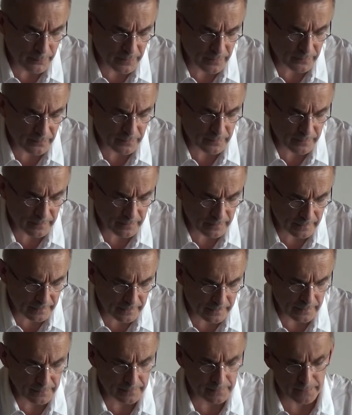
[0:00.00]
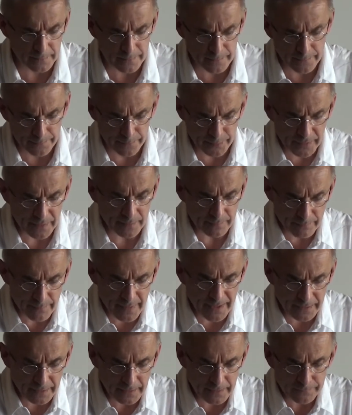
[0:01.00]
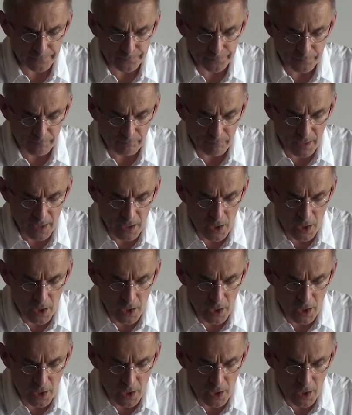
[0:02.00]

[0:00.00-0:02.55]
still be many